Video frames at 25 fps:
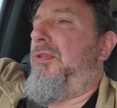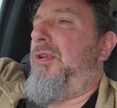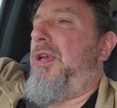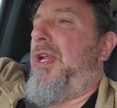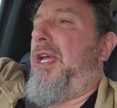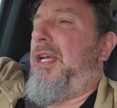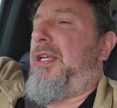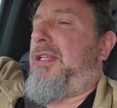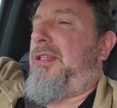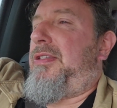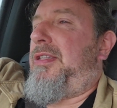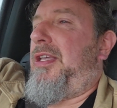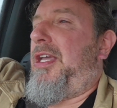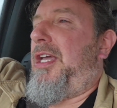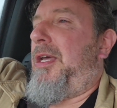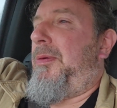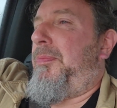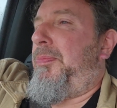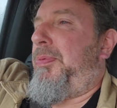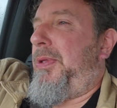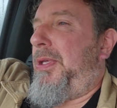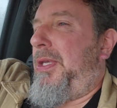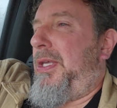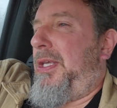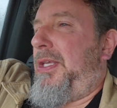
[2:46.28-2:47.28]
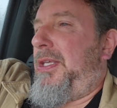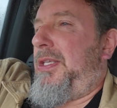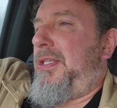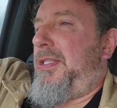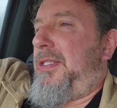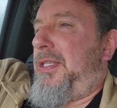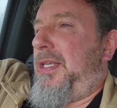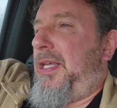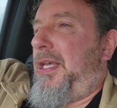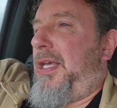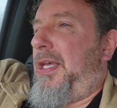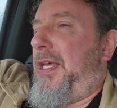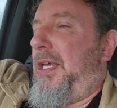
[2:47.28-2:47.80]
next step is
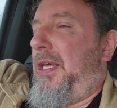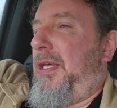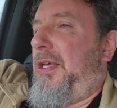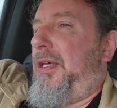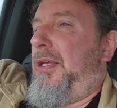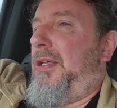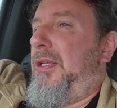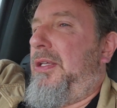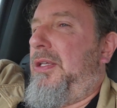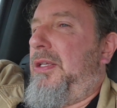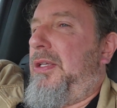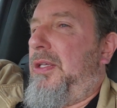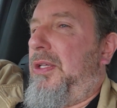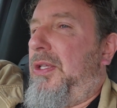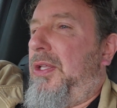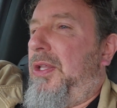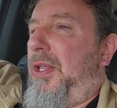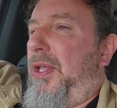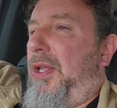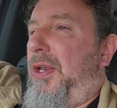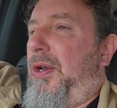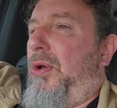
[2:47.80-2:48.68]
an